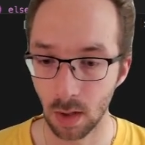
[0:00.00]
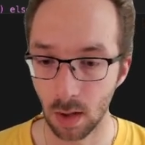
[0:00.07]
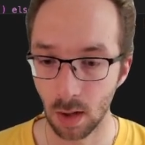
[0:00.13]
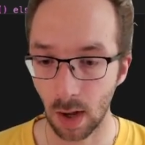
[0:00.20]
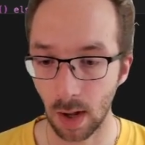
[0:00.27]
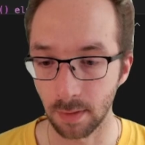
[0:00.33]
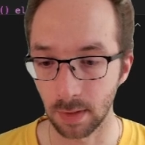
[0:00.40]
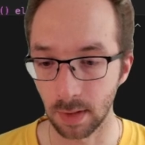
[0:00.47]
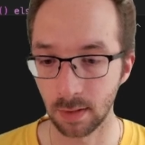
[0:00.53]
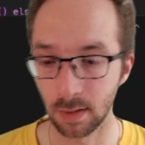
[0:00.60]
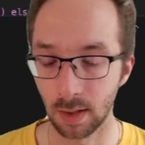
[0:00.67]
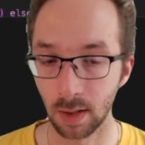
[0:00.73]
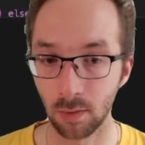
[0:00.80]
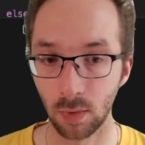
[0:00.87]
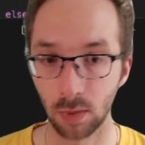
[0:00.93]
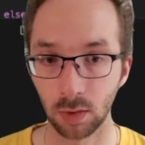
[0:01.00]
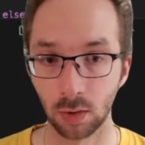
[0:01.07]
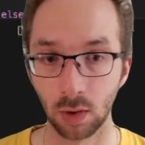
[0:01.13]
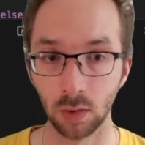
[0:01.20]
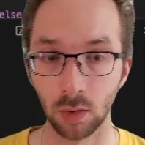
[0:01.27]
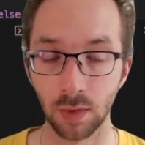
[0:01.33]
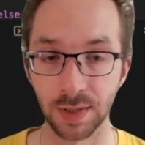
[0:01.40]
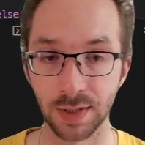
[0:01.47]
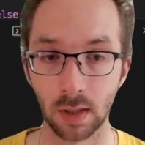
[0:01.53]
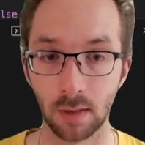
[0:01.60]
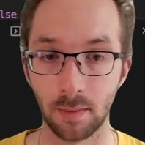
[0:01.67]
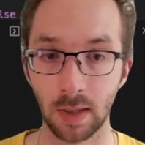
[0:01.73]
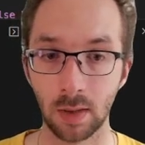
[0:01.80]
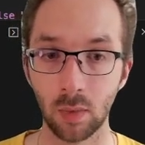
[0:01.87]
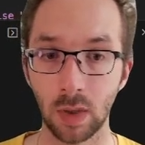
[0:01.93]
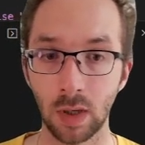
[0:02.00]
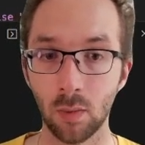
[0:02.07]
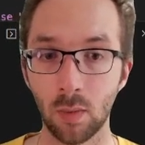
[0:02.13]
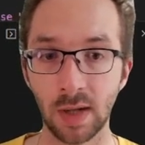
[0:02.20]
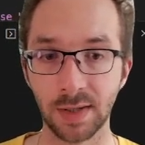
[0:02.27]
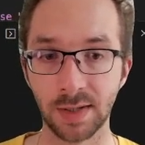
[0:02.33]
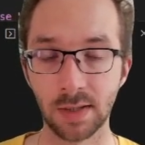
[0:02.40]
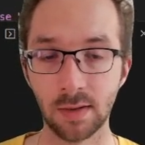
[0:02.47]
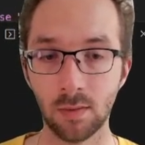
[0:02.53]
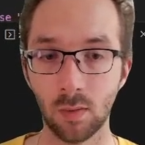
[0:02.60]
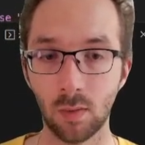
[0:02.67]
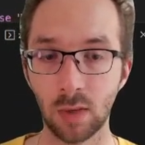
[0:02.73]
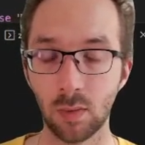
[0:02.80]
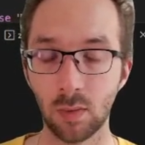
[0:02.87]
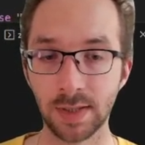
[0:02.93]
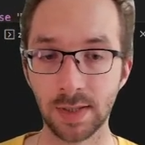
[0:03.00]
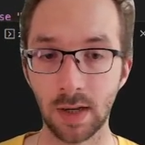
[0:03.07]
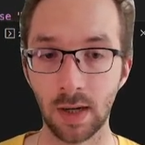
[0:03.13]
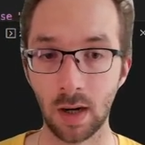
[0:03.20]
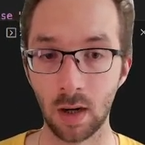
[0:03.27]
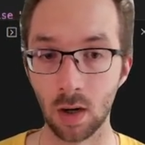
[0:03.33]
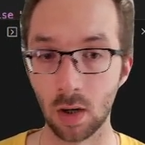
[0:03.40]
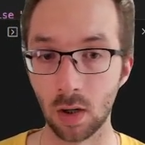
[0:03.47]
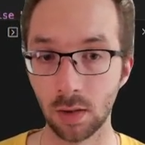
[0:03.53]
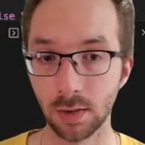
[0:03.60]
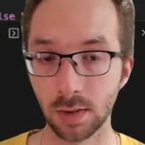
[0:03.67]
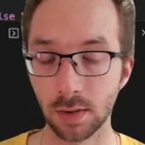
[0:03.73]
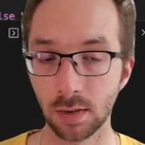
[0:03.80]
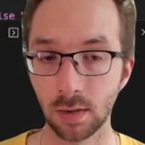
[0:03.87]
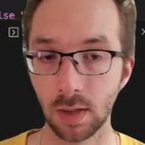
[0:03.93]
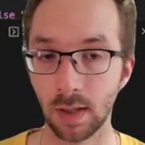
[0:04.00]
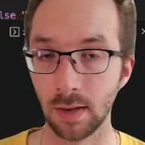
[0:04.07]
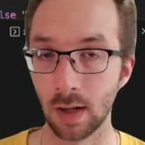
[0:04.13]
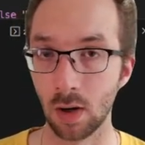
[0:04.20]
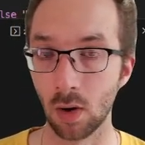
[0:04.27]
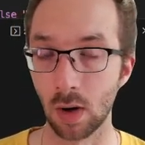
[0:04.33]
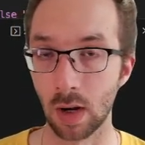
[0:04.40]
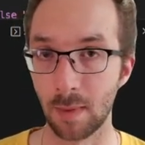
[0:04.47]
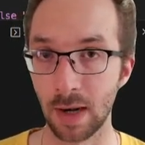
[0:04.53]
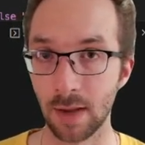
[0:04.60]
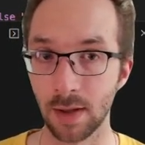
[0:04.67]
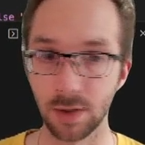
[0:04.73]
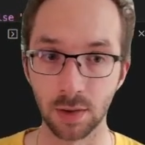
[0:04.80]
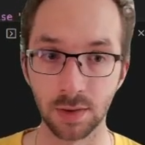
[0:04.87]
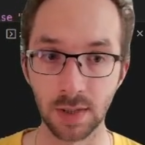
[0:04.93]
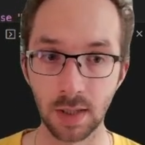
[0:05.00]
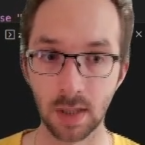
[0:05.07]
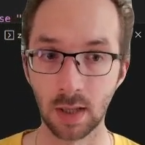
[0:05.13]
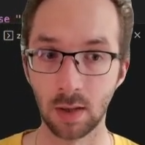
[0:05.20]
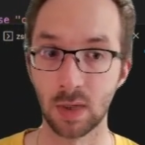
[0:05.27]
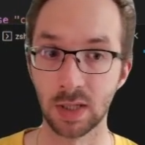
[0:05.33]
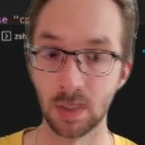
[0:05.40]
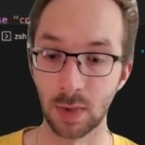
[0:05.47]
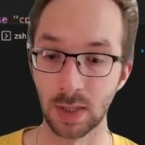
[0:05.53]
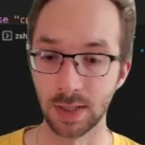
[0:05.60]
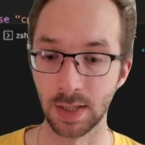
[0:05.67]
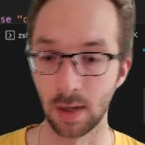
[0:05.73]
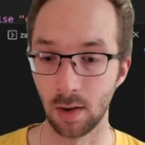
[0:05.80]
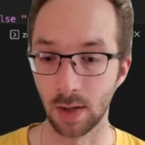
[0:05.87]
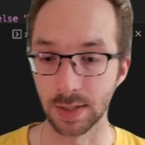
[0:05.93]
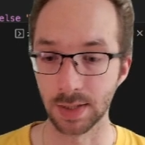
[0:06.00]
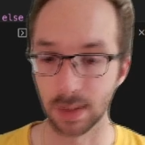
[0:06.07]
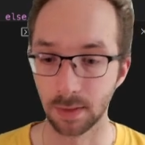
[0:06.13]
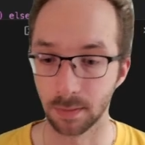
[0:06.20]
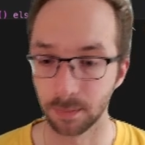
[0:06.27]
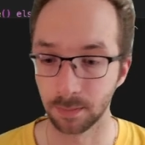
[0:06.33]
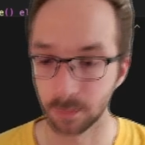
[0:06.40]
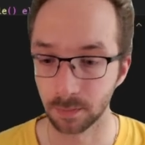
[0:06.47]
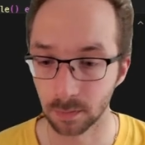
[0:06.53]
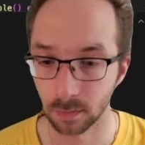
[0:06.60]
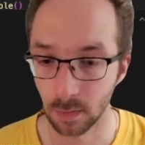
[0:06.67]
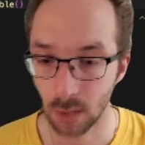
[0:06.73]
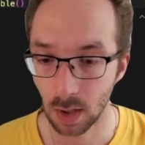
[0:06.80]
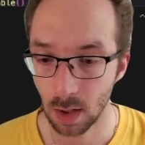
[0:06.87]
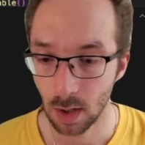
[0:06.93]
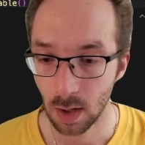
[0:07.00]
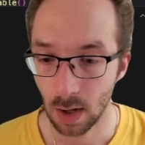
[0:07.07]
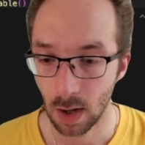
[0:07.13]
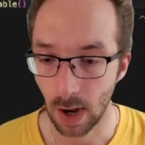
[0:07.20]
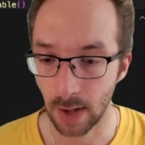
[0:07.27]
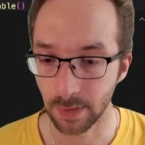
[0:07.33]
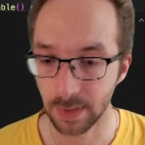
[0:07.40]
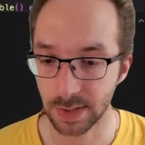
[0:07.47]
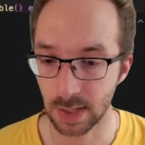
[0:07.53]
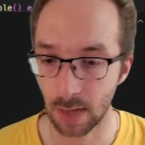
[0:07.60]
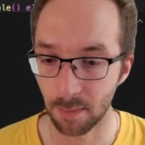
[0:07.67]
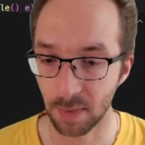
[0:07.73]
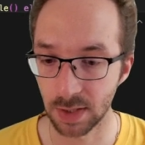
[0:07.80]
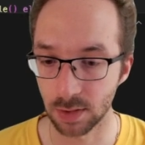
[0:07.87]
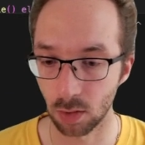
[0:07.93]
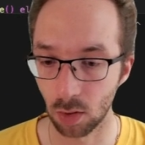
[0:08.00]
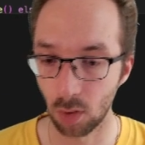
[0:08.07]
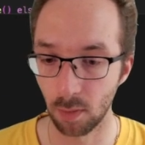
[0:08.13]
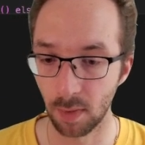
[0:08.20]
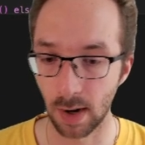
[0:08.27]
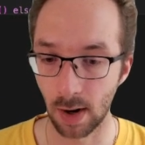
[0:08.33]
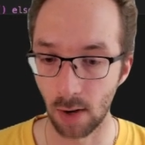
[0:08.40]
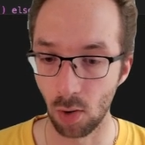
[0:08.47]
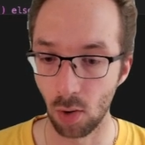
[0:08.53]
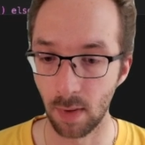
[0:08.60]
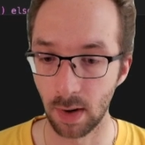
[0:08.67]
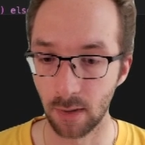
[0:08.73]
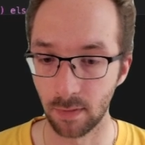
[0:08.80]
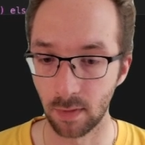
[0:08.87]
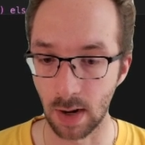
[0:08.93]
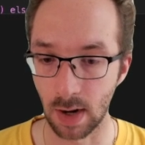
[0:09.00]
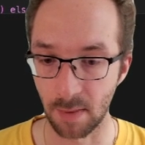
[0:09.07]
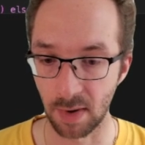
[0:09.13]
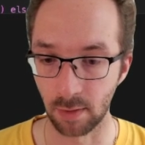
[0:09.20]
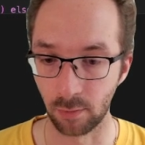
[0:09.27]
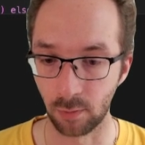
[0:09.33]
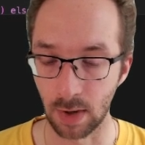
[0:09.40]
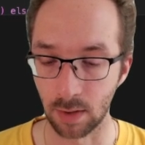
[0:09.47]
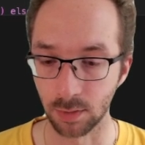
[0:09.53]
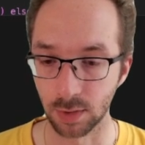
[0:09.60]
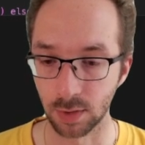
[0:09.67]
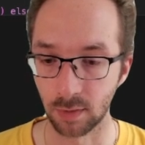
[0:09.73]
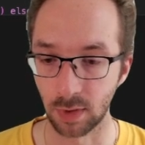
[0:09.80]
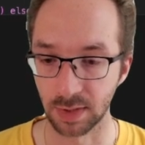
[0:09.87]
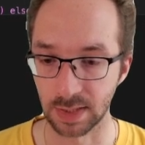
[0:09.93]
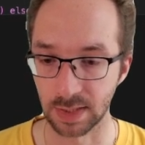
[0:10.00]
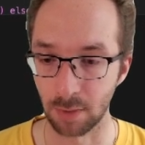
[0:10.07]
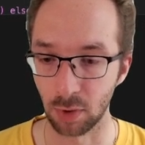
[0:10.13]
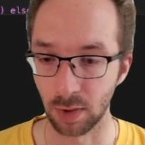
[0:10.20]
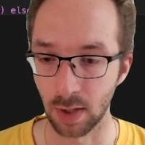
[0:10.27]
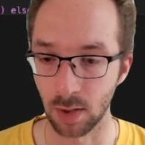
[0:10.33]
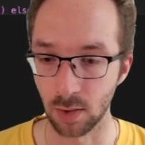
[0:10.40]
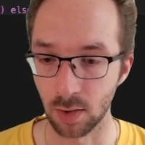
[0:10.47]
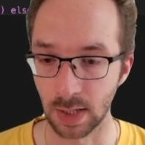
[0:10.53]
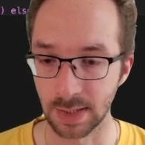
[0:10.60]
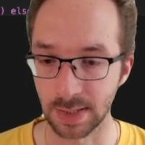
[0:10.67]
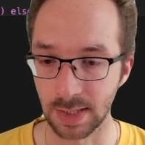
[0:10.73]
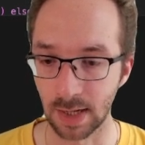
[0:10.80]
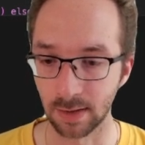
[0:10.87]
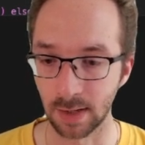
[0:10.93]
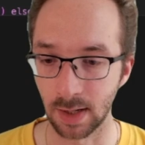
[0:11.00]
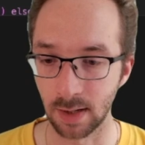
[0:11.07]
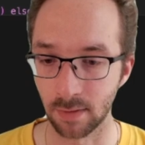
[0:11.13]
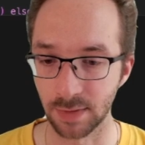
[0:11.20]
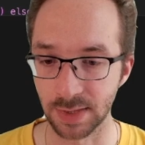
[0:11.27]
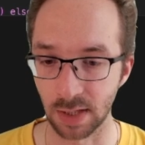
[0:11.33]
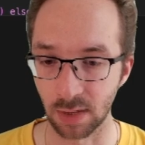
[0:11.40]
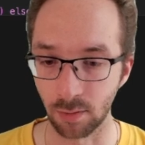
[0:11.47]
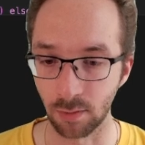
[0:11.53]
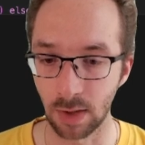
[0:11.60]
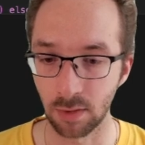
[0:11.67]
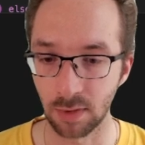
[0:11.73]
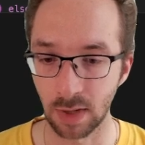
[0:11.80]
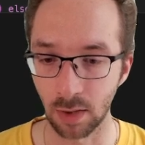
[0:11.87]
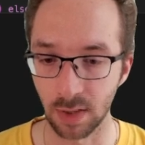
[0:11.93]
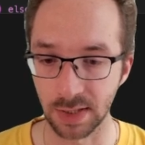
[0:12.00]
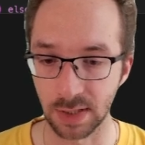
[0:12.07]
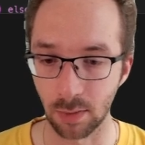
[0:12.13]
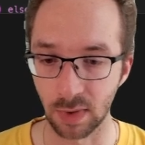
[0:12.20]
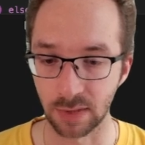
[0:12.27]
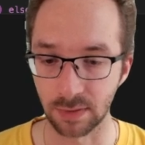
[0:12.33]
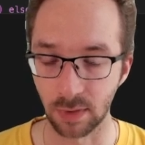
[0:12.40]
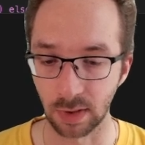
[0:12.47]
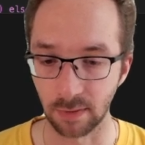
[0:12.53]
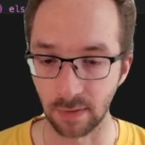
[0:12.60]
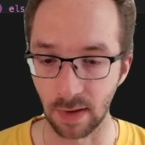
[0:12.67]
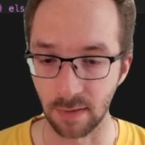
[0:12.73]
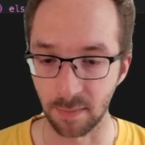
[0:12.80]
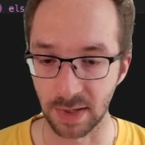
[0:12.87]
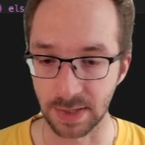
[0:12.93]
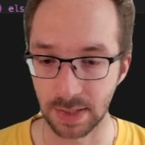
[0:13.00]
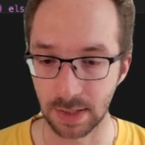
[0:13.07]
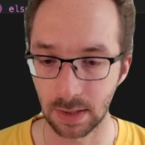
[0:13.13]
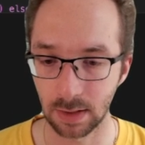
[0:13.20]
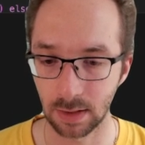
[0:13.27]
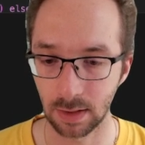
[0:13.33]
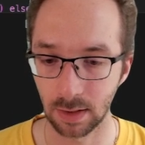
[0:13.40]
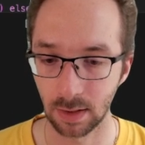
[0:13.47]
And then they return to the server, well, what was their loss in the local validation set and what was the accuracy. And this happens over and over for a number of rounds. So for example, here you can see at the end of the second round, accuracy was 45%.